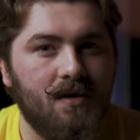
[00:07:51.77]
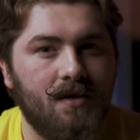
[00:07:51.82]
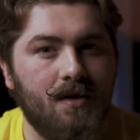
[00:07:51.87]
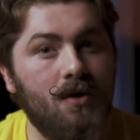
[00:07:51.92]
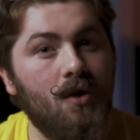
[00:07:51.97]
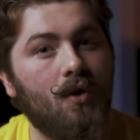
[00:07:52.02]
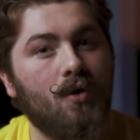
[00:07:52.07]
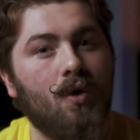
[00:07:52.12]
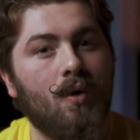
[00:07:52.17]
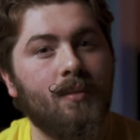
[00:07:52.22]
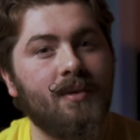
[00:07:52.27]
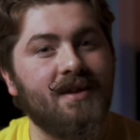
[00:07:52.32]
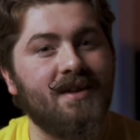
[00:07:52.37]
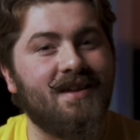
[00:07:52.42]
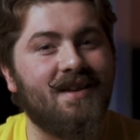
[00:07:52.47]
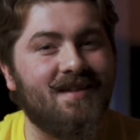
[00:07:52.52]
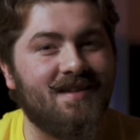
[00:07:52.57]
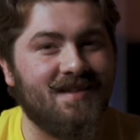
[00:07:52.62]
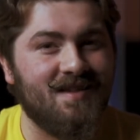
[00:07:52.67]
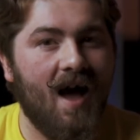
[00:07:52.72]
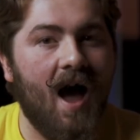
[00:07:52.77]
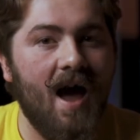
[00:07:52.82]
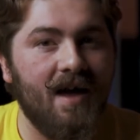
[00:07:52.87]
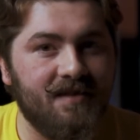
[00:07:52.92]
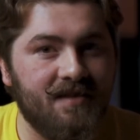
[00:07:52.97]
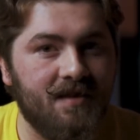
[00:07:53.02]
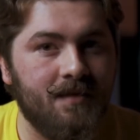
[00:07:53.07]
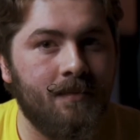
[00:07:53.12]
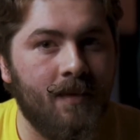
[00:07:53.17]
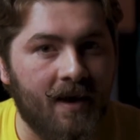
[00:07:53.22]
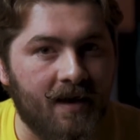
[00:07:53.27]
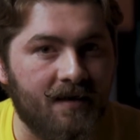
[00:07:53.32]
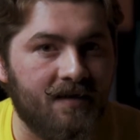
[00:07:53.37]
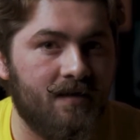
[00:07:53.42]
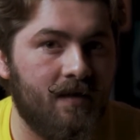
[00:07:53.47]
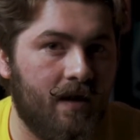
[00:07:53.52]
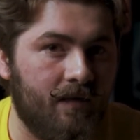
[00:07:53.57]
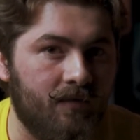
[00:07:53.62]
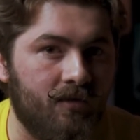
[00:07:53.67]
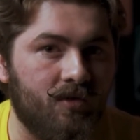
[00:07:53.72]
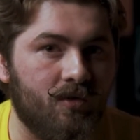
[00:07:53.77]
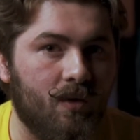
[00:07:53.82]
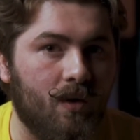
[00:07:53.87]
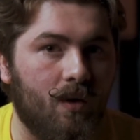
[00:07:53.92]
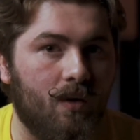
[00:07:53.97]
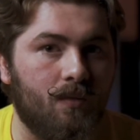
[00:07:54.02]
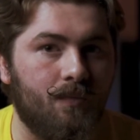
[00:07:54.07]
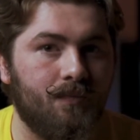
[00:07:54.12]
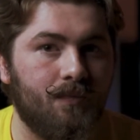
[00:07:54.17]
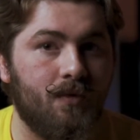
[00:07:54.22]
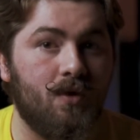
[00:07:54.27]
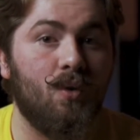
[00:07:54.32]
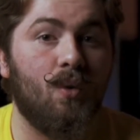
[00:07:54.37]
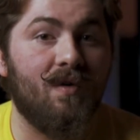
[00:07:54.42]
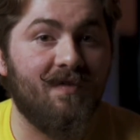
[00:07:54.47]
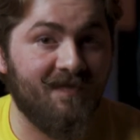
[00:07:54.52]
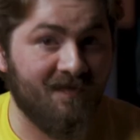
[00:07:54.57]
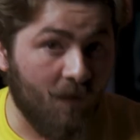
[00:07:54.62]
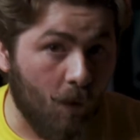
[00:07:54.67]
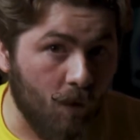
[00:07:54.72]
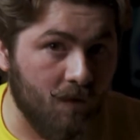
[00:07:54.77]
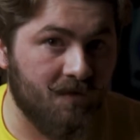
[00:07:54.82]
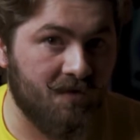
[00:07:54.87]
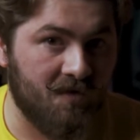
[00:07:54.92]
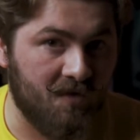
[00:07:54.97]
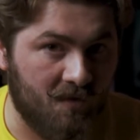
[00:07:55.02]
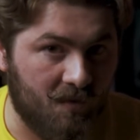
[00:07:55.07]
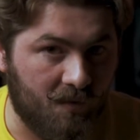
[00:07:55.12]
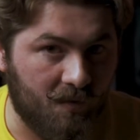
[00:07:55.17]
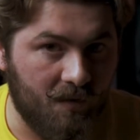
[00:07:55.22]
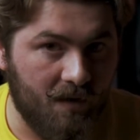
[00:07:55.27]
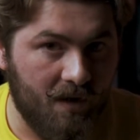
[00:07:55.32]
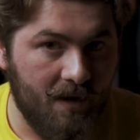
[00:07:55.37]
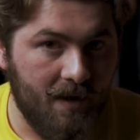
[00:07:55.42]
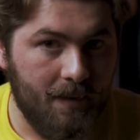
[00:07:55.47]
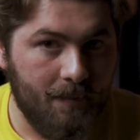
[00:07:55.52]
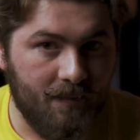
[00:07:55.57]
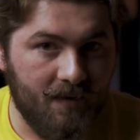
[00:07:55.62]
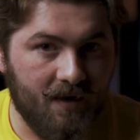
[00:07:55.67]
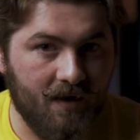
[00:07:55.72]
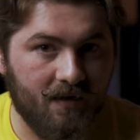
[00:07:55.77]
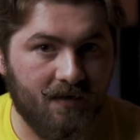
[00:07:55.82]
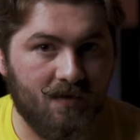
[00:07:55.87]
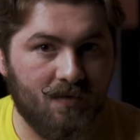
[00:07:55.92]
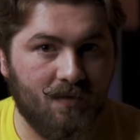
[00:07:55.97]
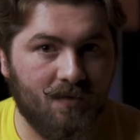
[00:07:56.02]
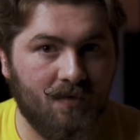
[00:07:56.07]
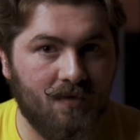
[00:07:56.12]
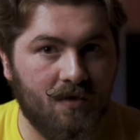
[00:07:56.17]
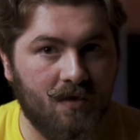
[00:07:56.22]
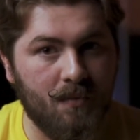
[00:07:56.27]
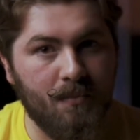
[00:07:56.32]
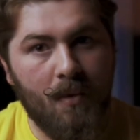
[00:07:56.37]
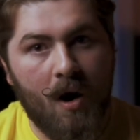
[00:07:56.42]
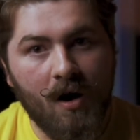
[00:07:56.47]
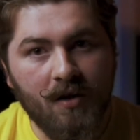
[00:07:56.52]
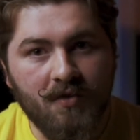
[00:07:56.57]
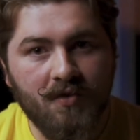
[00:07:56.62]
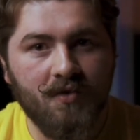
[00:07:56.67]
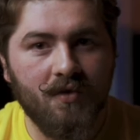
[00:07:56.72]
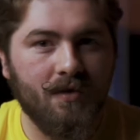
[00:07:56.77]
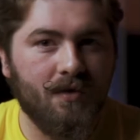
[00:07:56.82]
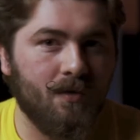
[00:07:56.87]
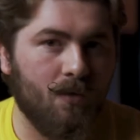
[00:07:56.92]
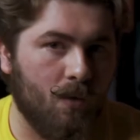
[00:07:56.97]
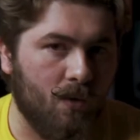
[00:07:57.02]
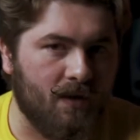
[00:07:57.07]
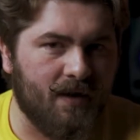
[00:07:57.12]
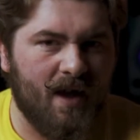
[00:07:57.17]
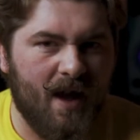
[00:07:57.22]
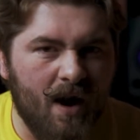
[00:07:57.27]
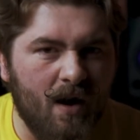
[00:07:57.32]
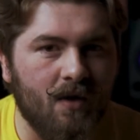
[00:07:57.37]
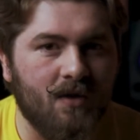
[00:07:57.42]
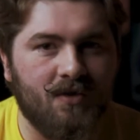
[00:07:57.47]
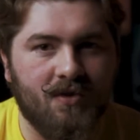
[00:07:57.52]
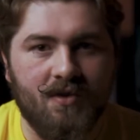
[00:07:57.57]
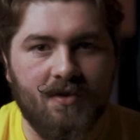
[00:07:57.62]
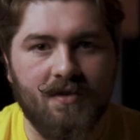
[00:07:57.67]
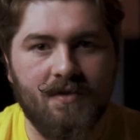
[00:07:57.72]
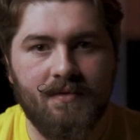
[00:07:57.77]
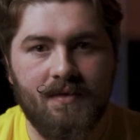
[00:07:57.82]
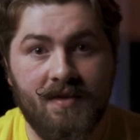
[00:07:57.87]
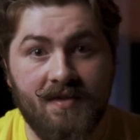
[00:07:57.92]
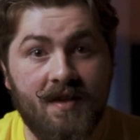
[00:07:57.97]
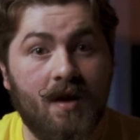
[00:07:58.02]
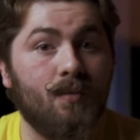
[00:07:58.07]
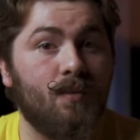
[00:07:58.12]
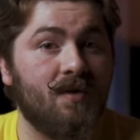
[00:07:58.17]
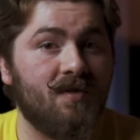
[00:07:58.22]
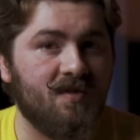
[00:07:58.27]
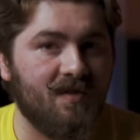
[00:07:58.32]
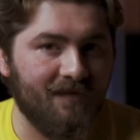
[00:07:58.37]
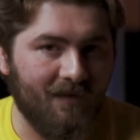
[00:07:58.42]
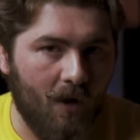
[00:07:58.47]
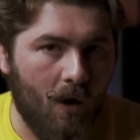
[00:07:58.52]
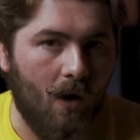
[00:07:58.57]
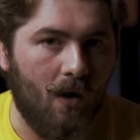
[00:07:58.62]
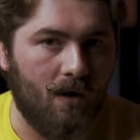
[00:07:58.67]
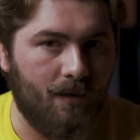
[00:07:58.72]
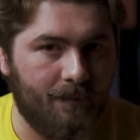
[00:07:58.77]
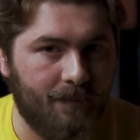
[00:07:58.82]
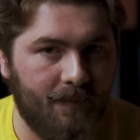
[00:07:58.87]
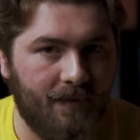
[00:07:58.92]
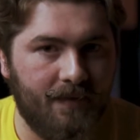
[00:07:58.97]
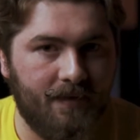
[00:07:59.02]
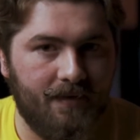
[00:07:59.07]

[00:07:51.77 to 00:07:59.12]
You don't normally decide to make a saving throw, you are forced to, because your monster or character is at risk of harm.